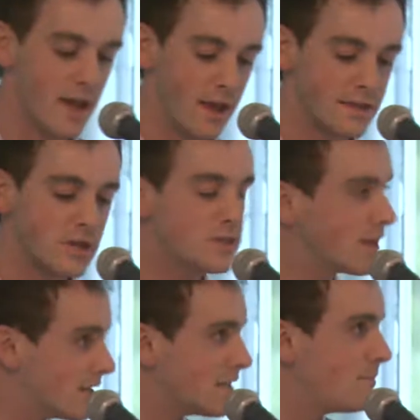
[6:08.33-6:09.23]
And it's interesting
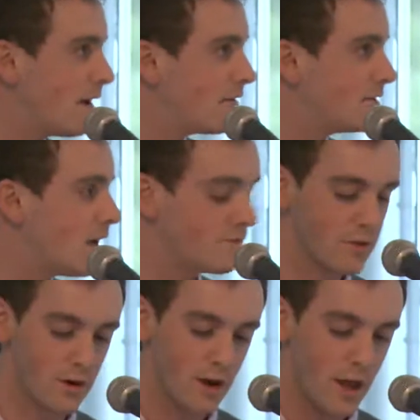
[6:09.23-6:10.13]
because as mayor of
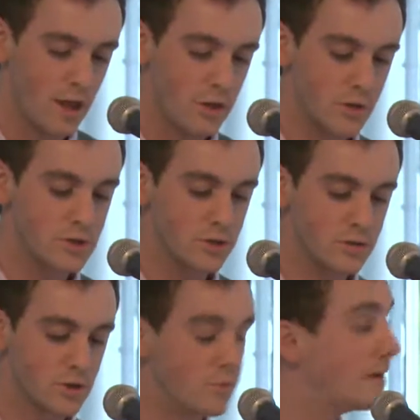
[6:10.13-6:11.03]
Denver, you
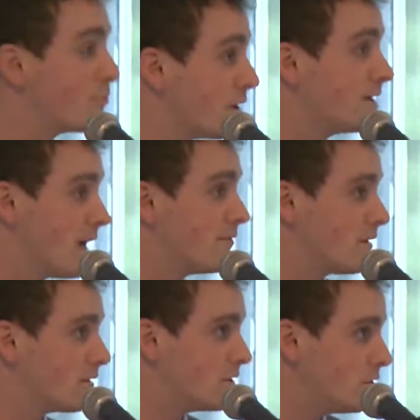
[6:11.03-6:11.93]
introduced Greenprint
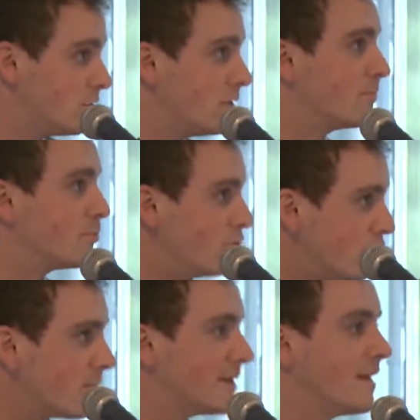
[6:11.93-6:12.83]
Denver to improve
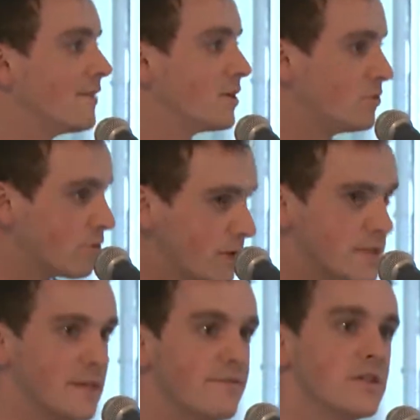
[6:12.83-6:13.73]
urban yep. living, to increase
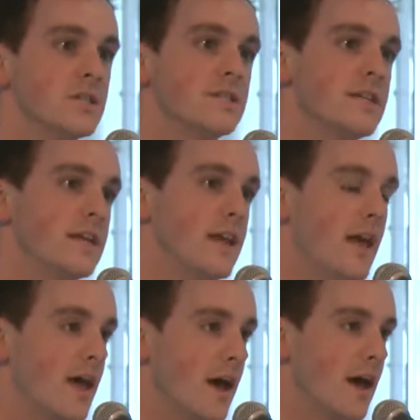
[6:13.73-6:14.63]
the efficiency and,
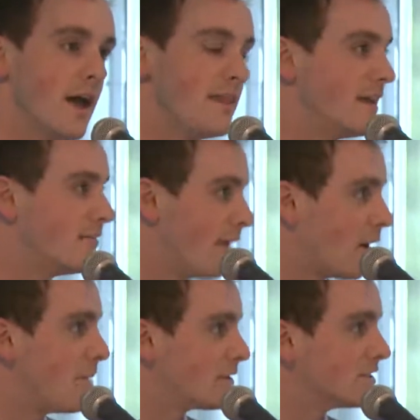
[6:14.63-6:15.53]
uh, and the
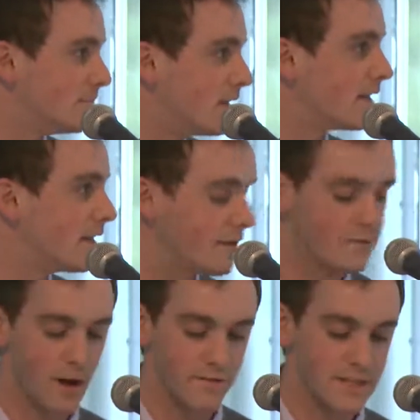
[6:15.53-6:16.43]
environmental stability of,
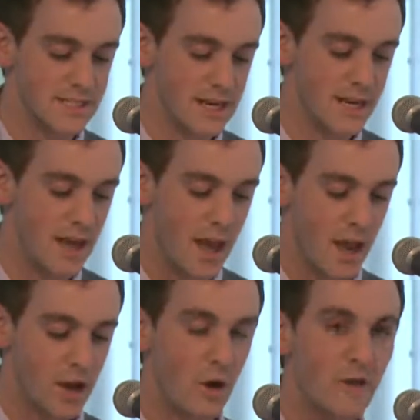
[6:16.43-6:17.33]
of the city.
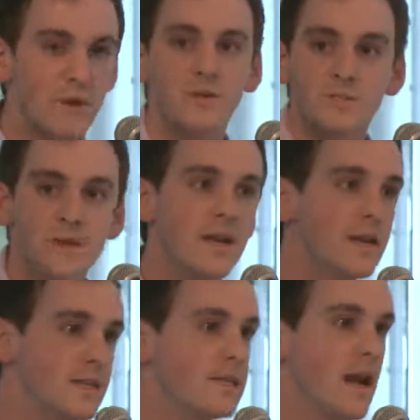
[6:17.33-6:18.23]
You know, if we were speaking
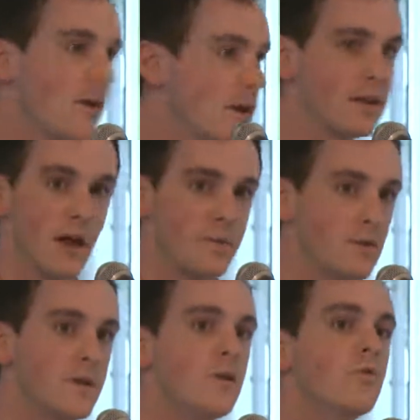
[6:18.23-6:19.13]
to the Sierra Club, there'd
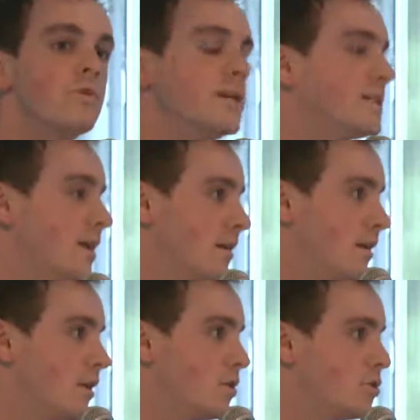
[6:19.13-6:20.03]
be no reason
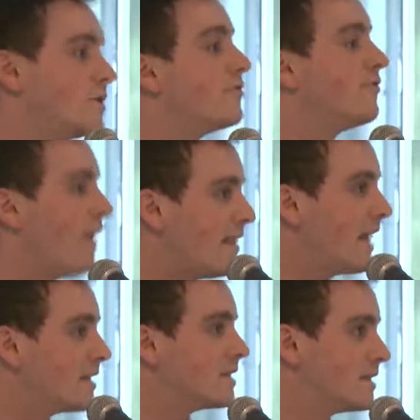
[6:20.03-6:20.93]
to defend
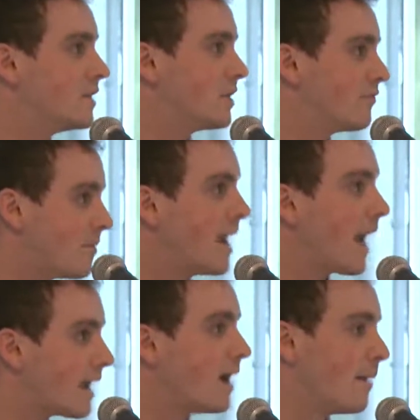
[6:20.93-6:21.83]
that decision from an
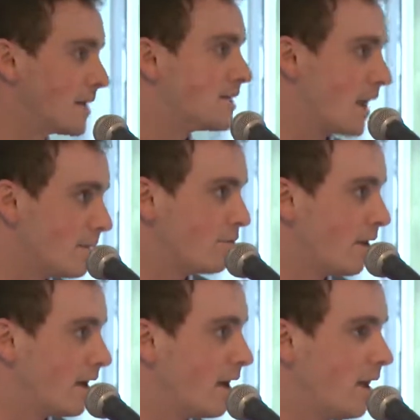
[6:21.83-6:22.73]
economic
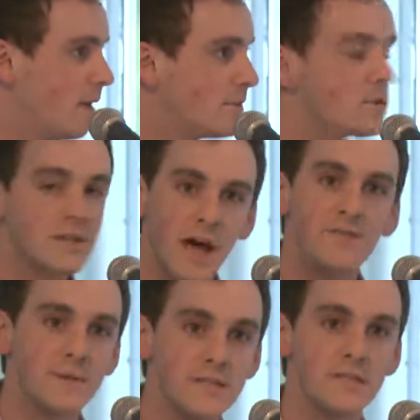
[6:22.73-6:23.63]
standpoint. But there's a lot of
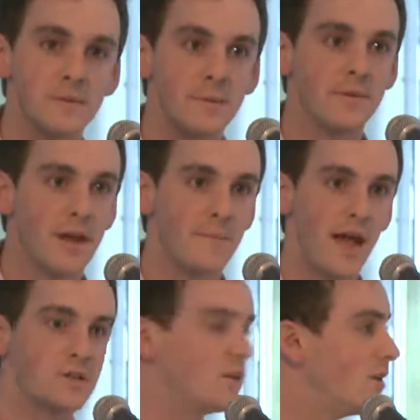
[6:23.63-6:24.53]
business people, I
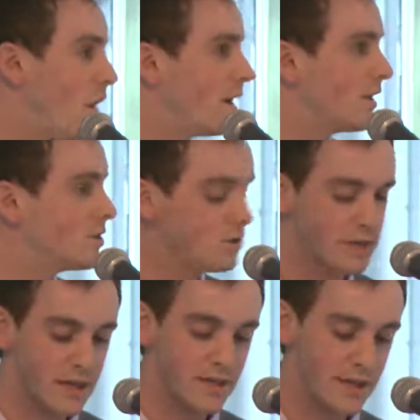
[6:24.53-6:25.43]
imagine, in the audience who
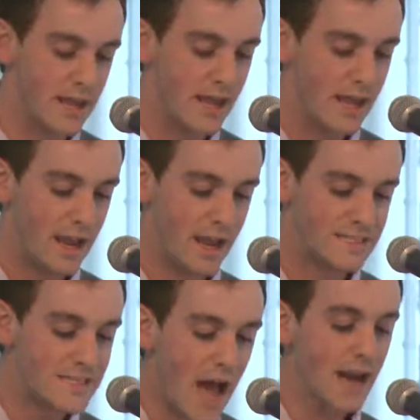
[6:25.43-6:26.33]
think that
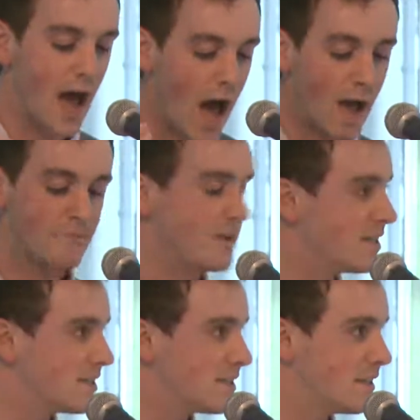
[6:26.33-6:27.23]
it's not
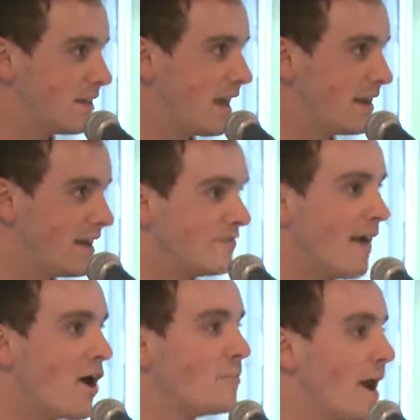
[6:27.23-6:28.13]
obvious that
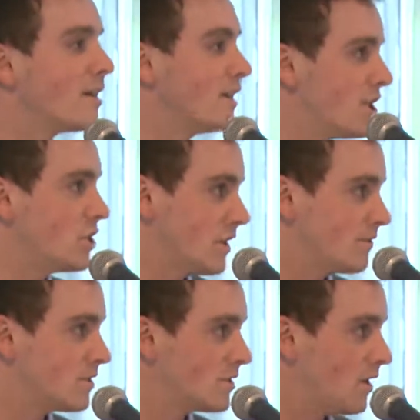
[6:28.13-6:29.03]
environmental
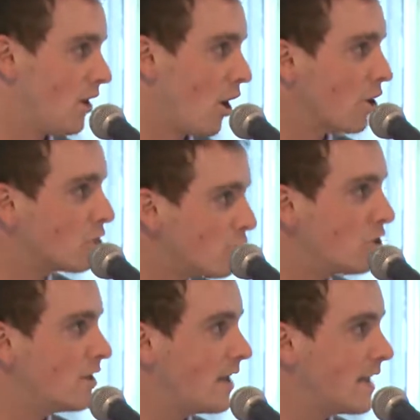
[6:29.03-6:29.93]
initiatives are
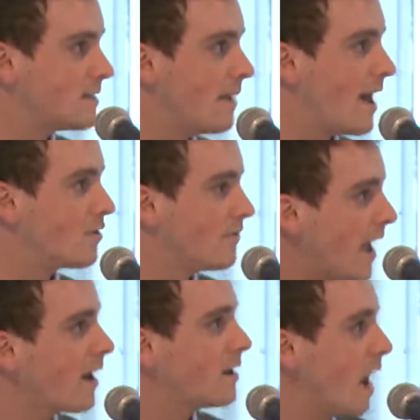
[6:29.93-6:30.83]
good as a matter of
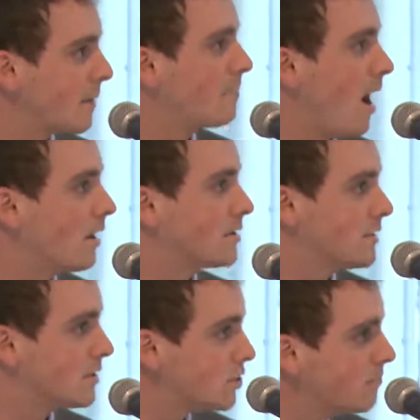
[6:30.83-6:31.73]
economic
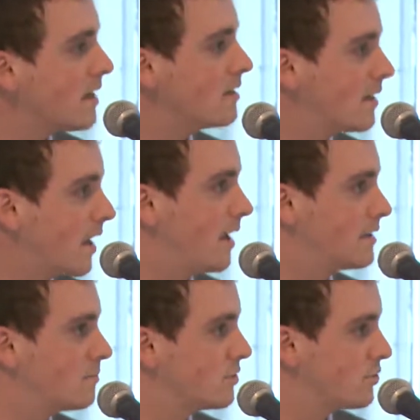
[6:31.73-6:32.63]
policy. So make the
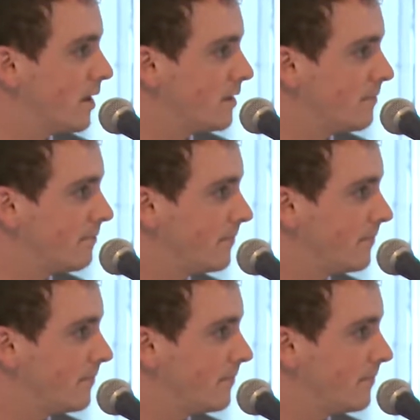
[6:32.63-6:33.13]
case, persuade them.